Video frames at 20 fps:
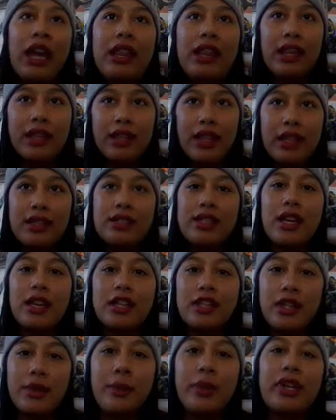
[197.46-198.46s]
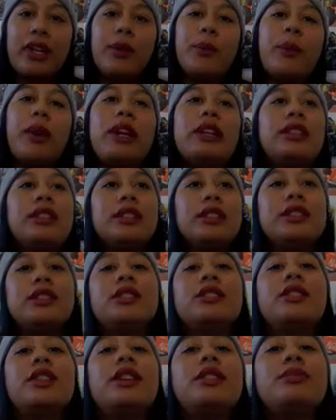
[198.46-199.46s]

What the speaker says: I think that's actually what he wanted,